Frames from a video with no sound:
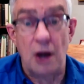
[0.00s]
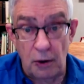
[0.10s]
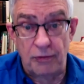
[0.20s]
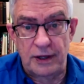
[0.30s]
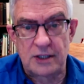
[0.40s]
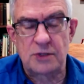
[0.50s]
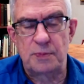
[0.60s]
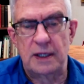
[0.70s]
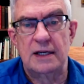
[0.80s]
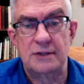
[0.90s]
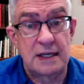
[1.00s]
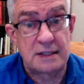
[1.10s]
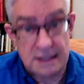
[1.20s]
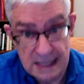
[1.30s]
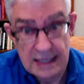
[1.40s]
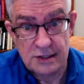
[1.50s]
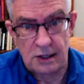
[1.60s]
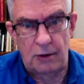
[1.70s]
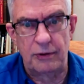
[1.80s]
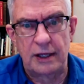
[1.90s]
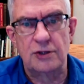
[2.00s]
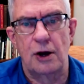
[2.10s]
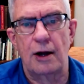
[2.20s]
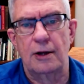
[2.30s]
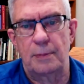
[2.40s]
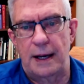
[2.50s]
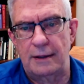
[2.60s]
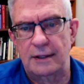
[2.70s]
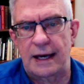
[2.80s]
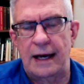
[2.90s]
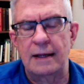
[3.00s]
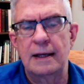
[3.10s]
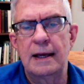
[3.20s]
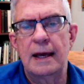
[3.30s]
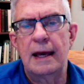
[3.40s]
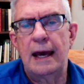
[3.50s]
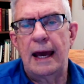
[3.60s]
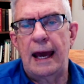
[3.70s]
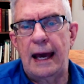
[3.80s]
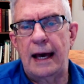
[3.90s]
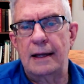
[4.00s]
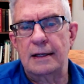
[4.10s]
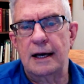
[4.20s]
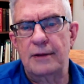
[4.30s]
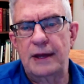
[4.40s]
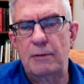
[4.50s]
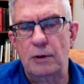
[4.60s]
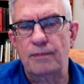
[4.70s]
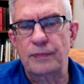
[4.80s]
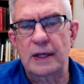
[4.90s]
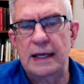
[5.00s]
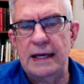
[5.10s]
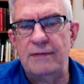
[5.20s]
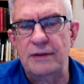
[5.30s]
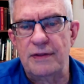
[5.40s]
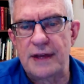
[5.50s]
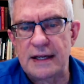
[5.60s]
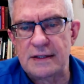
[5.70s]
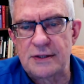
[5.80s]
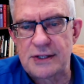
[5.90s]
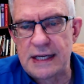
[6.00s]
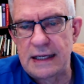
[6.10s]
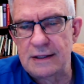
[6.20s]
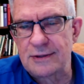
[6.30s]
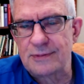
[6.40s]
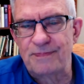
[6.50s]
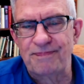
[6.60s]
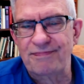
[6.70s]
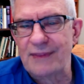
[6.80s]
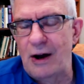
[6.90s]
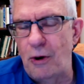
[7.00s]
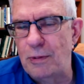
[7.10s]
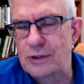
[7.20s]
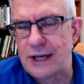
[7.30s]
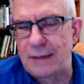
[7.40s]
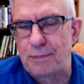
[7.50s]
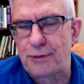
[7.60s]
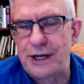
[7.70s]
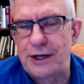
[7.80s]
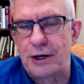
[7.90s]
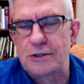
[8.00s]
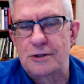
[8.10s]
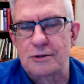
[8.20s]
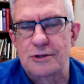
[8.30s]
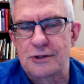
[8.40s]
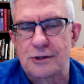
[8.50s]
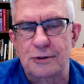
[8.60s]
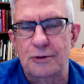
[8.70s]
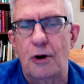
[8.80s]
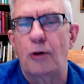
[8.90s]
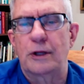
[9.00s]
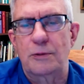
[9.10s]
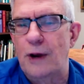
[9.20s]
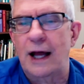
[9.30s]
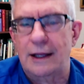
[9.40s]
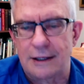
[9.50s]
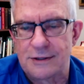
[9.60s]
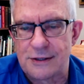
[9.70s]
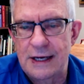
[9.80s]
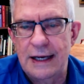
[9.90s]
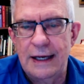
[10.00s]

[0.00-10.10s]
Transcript: know this because they say so. They talk about that. And they were even then seen as almost like precursors to holy relics.